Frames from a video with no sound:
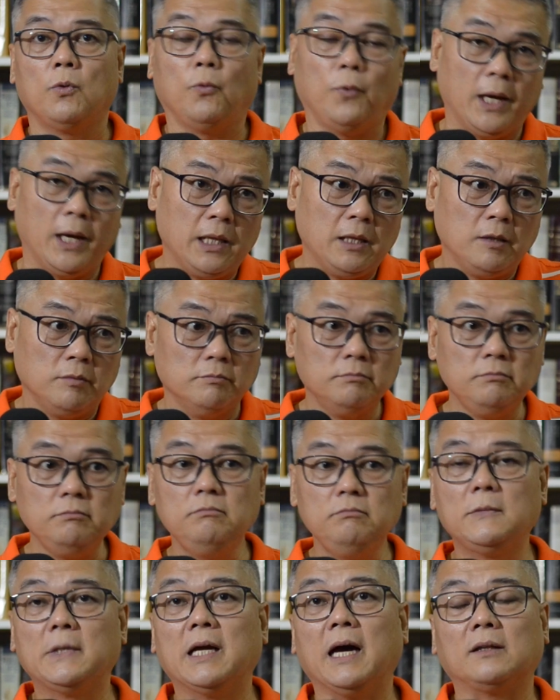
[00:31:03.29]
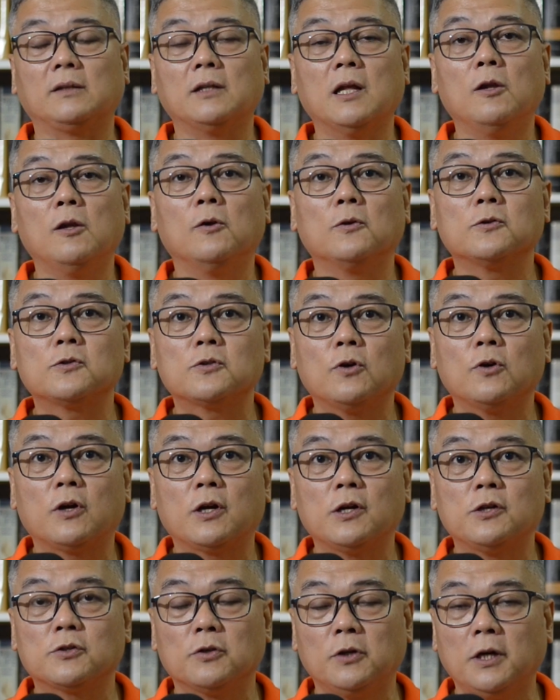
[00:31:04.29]
Well, got the long
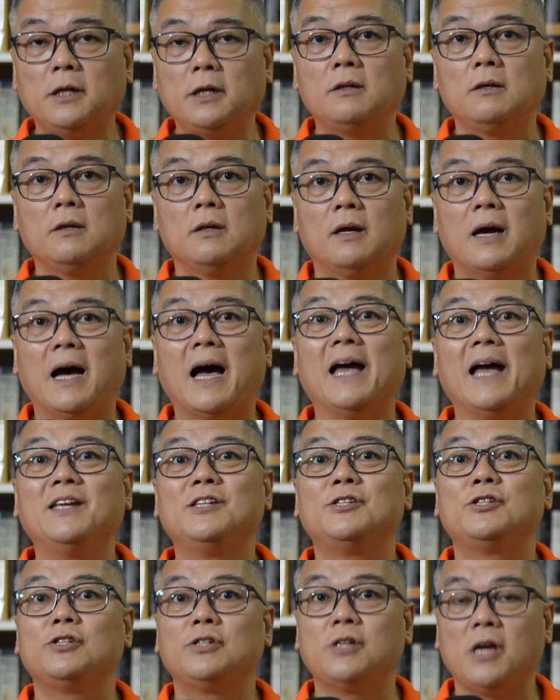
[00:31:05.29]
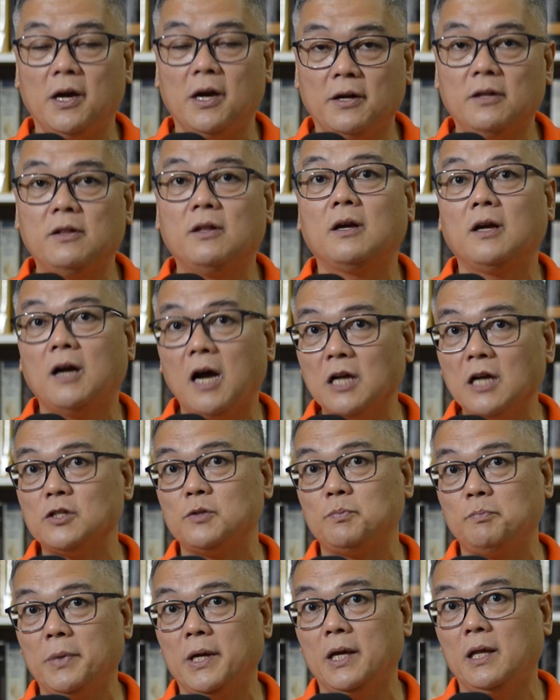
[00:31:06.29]
story short, I shared the
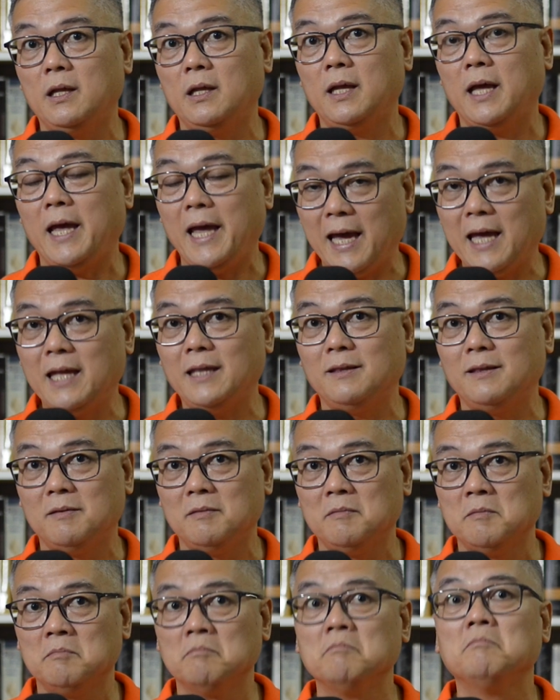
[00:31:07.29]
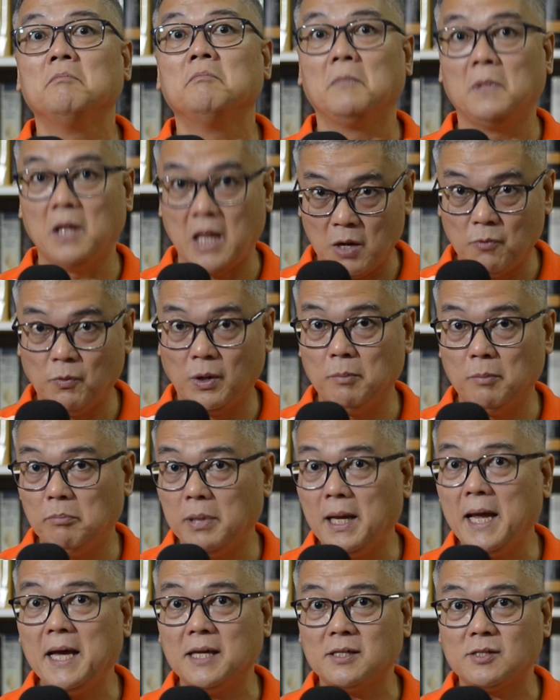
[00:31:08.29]
gospel and they were
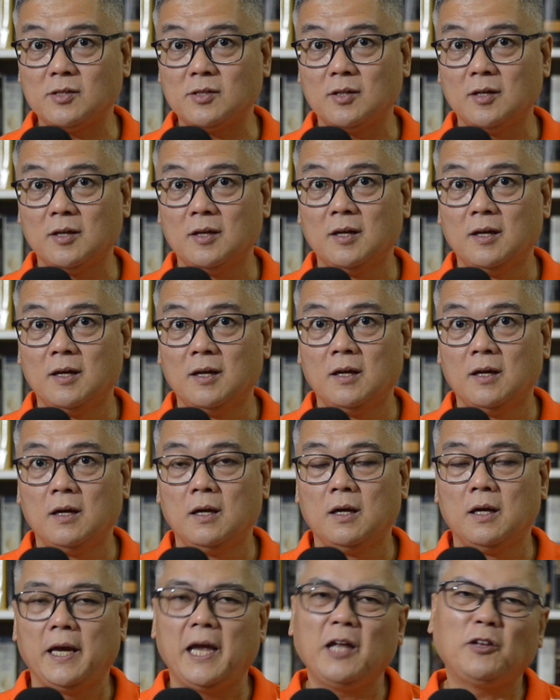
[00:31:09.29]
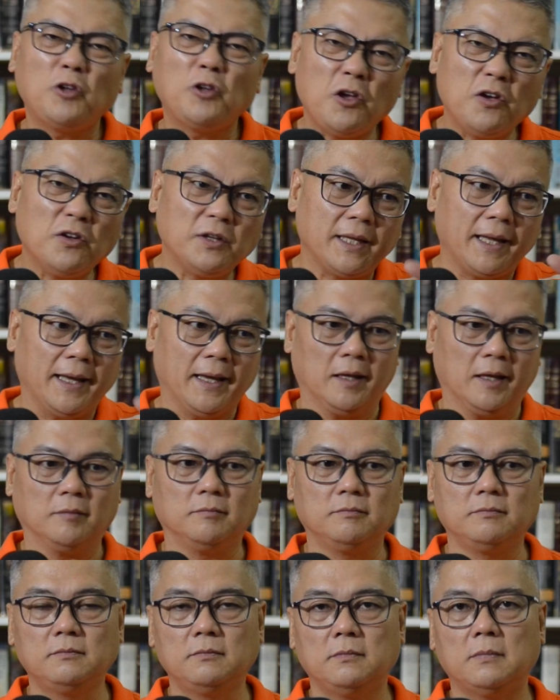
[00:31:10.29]
blessed. Ito yun eh.
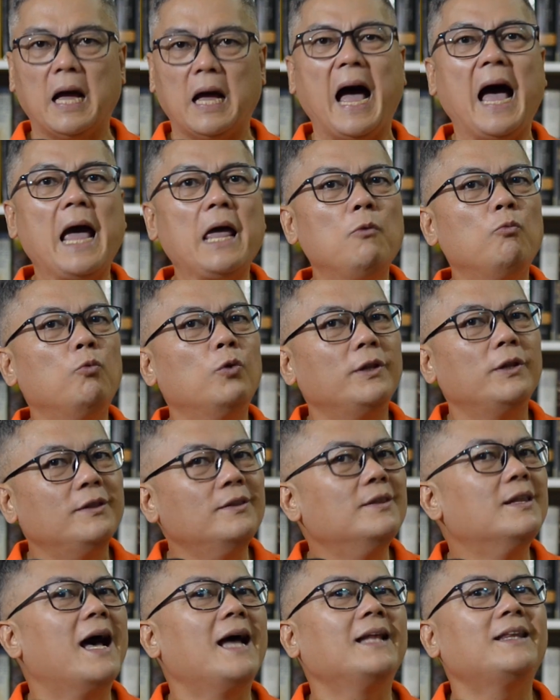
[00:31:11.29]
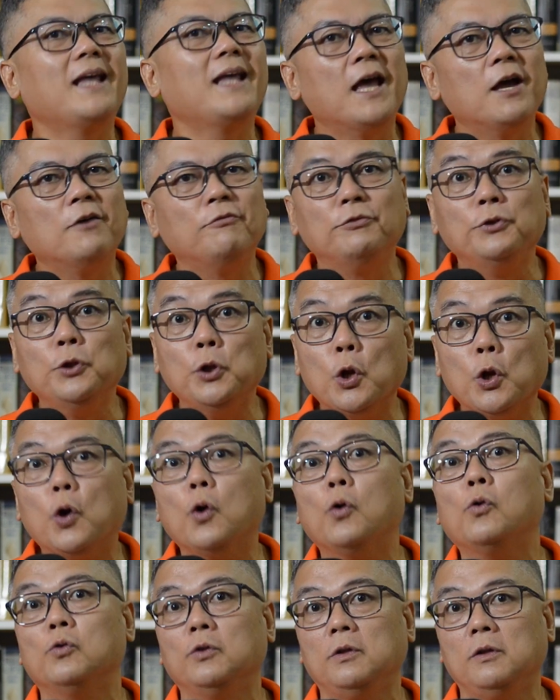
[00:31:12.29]
I would not have
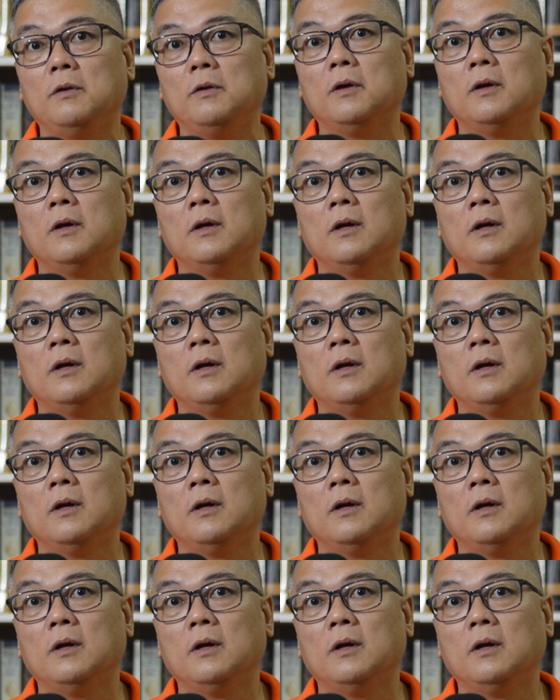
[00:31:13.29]
known